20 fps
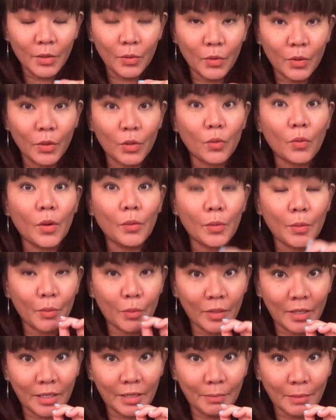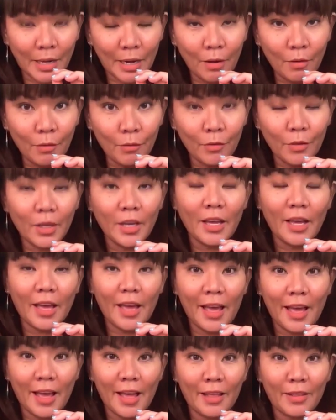We know what we put in the mouth
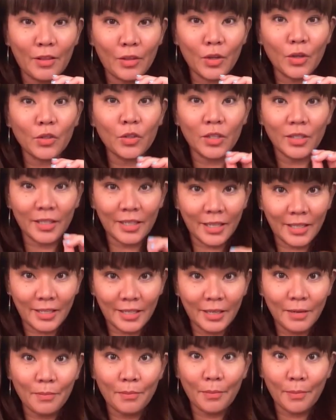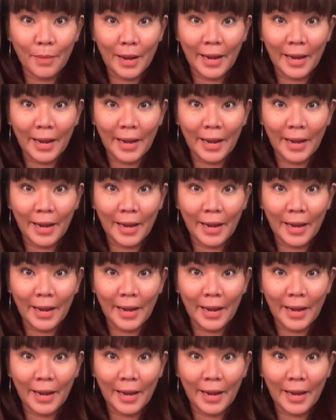and not just eating